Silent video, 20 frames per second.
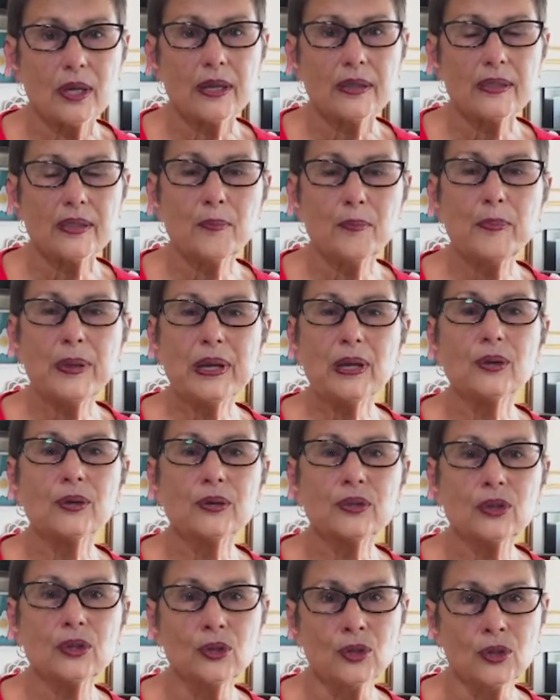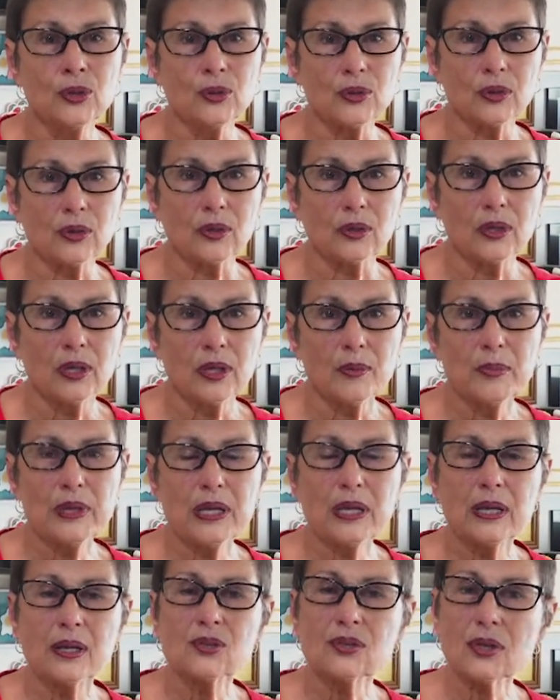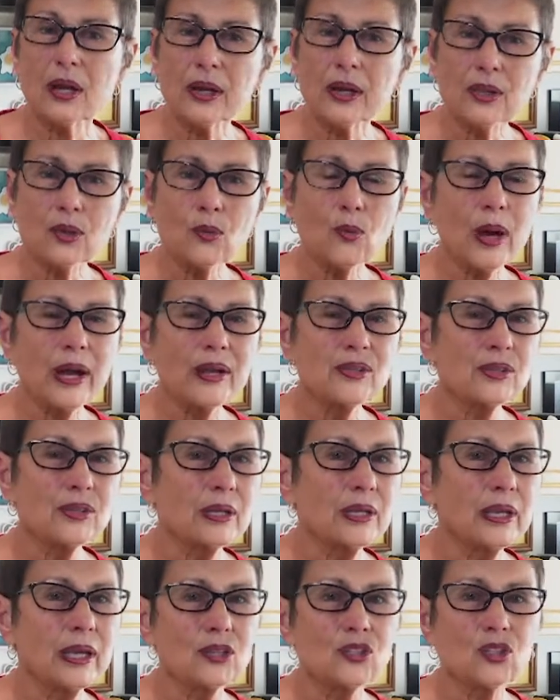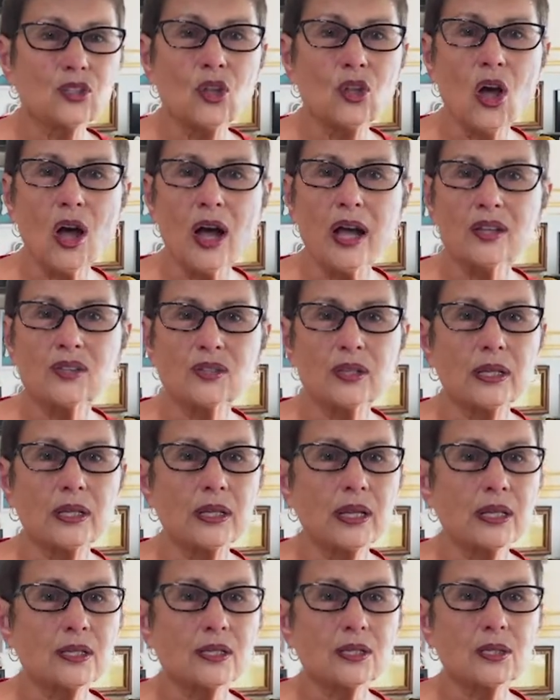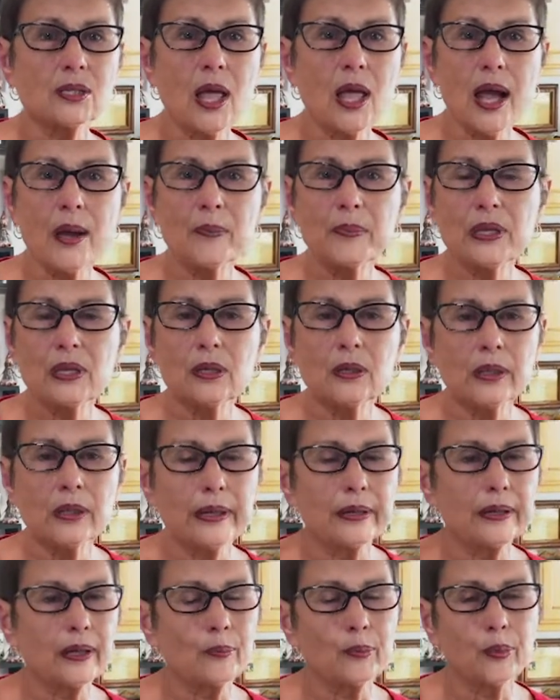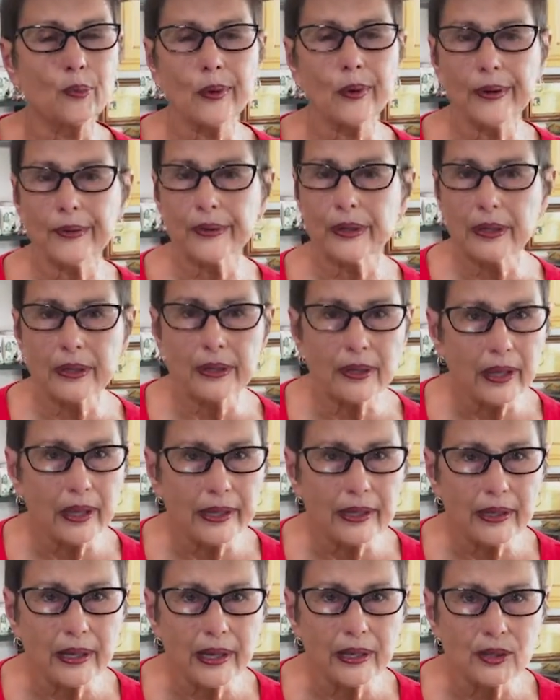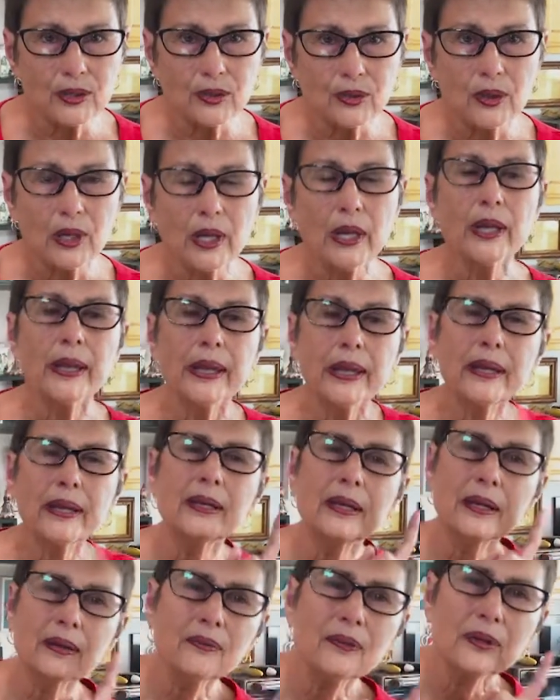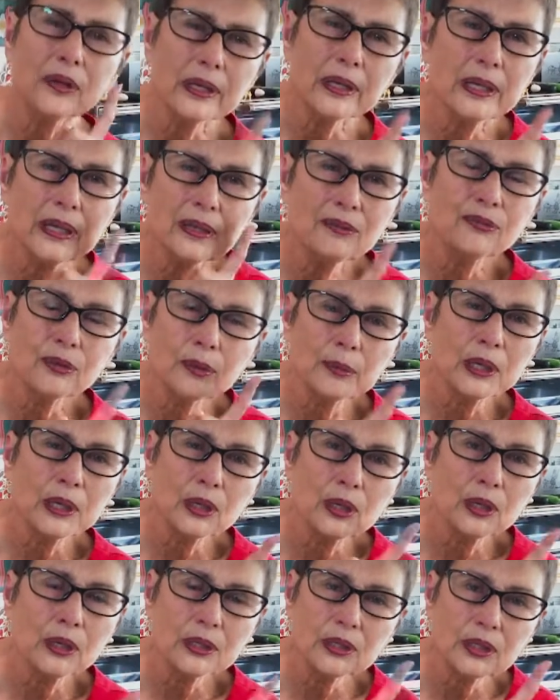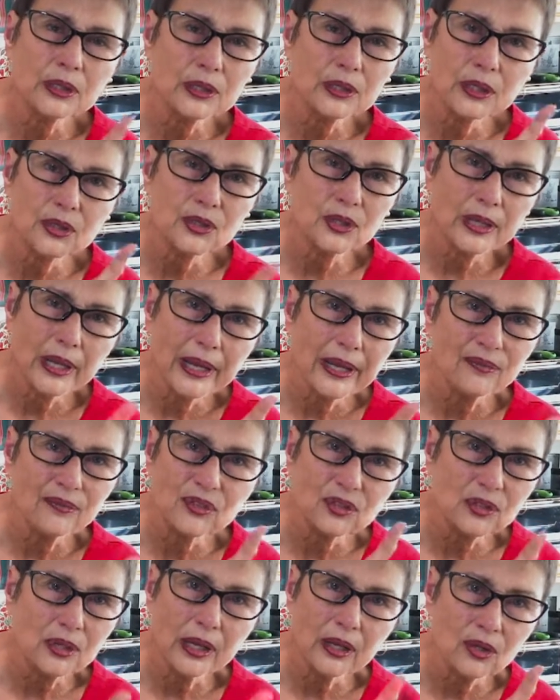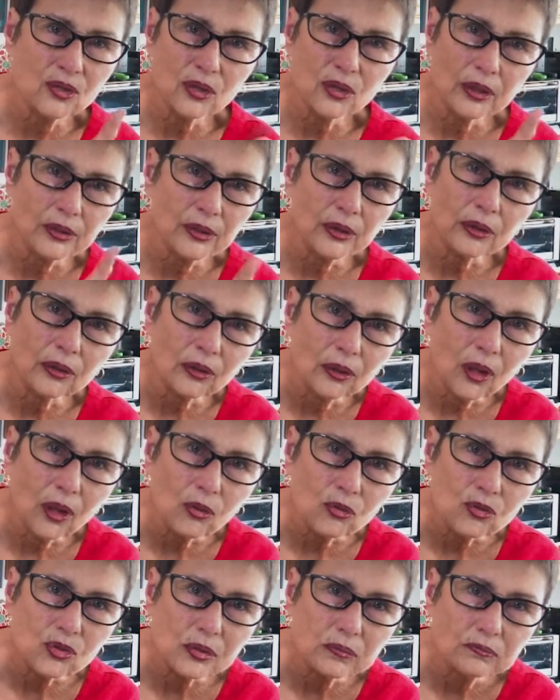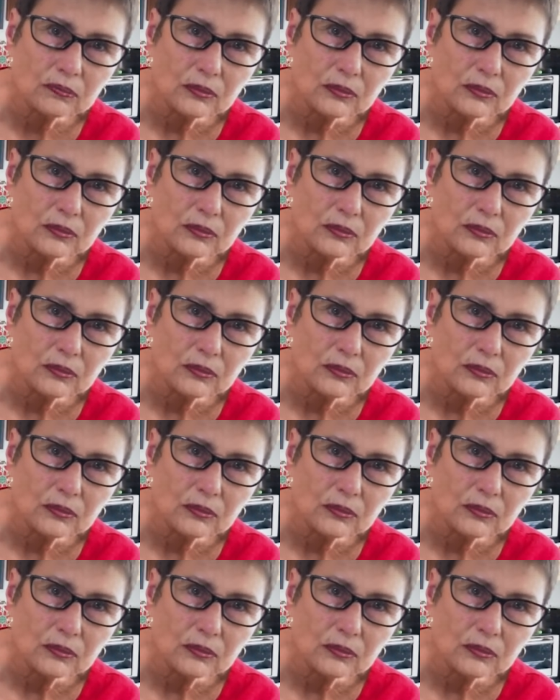the bigger the noodle, because otherwise it gets lost, it gets sloppy, you'll end up wearing it like I do. And never eat from a cook that doesn't have stains on their clothes.